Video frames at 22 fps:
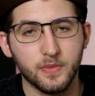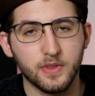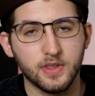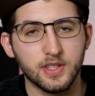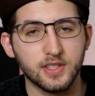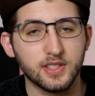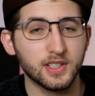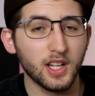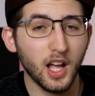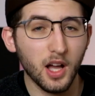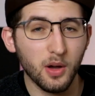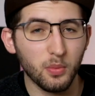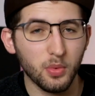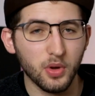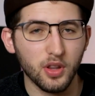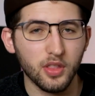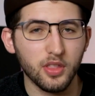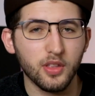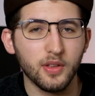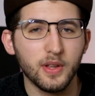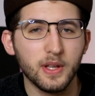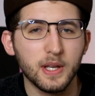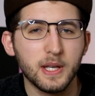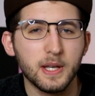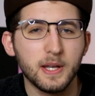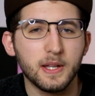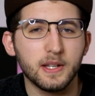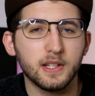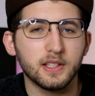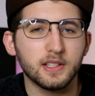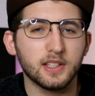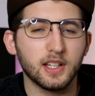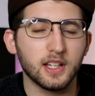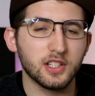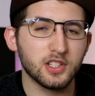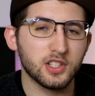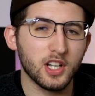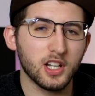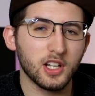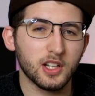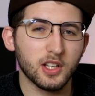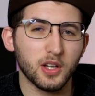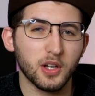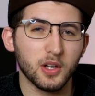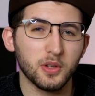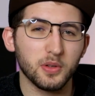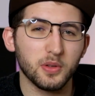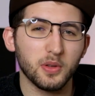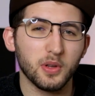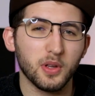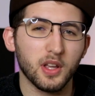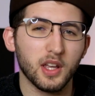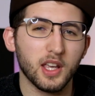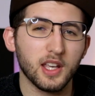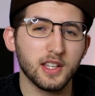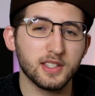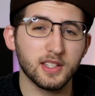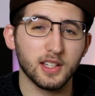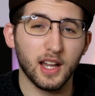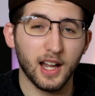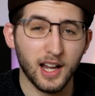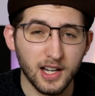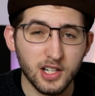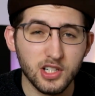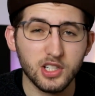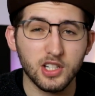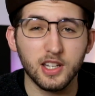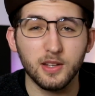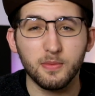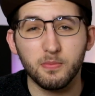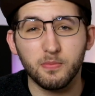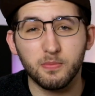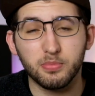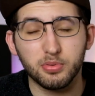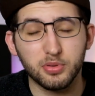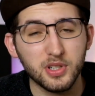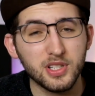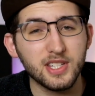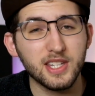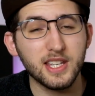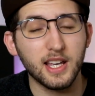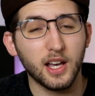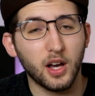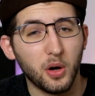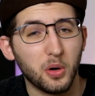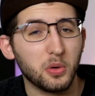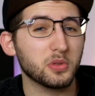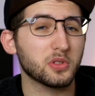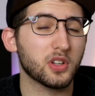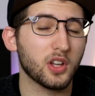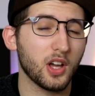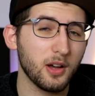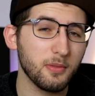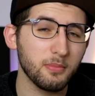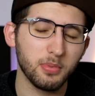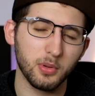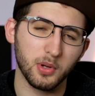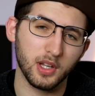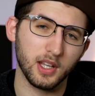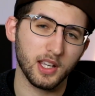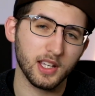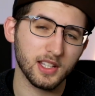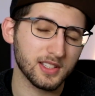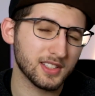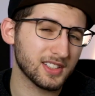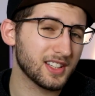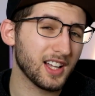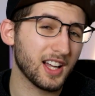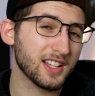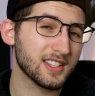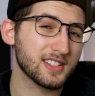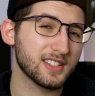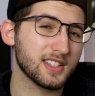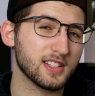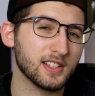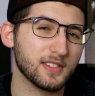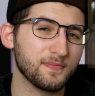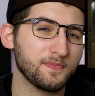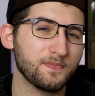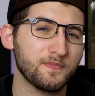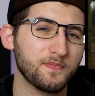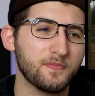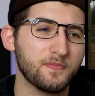To start with, D'Angelico is an actually pretty old company. It starts in,